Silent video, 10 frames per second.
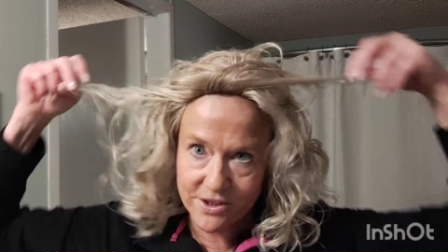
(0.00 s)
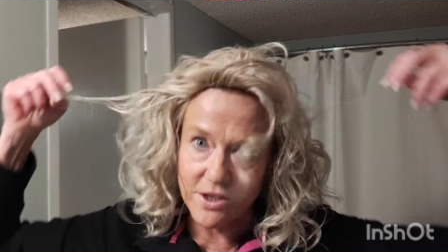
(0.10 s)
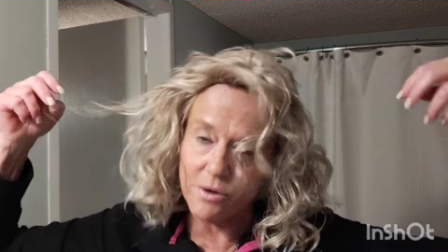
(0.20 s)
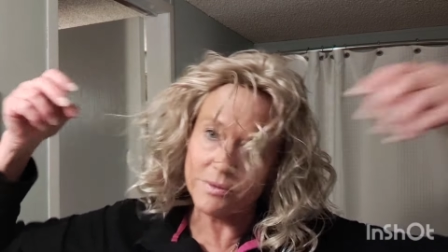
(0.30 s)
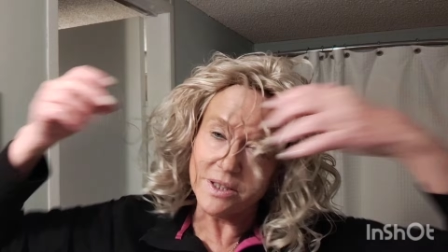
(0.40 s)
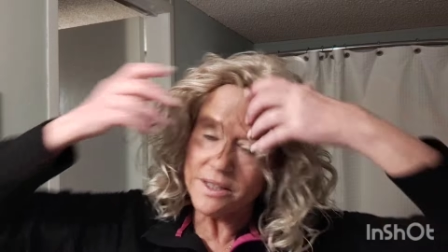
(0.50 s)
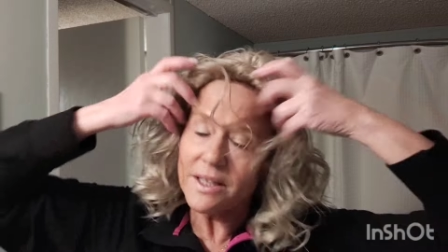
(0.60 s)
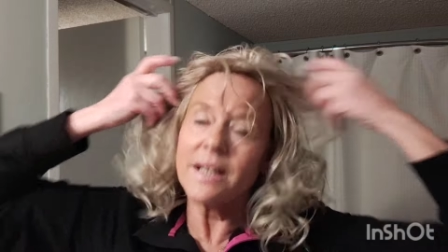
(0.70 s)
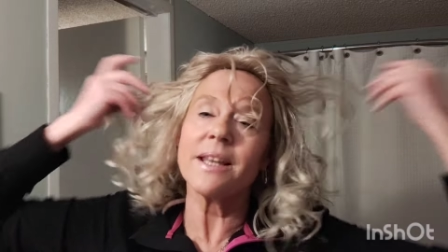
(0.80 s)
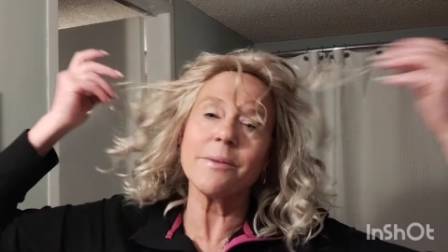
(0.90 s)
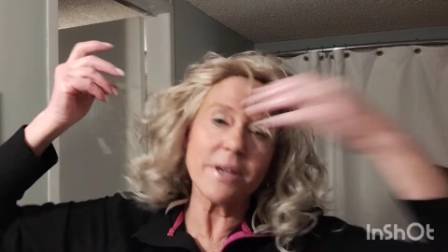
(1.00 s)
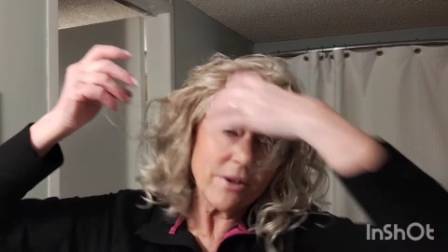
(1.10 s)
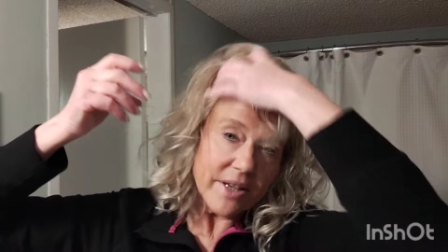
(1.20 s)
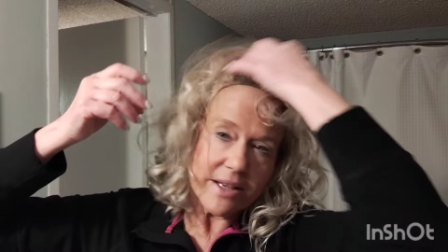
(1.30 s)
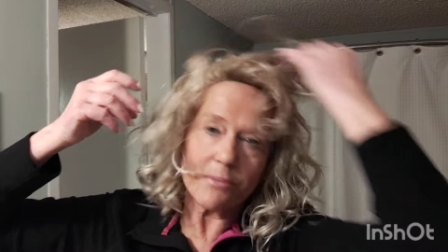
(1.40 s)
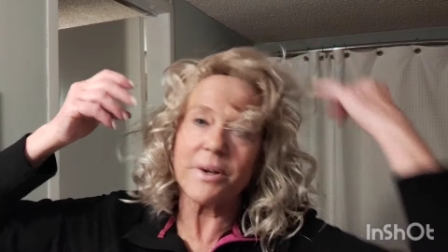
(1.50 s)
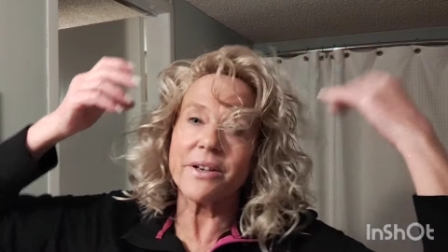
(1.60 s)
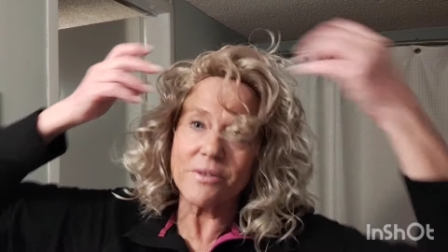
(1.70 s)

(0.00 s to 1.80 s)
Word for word: So let me go get a brand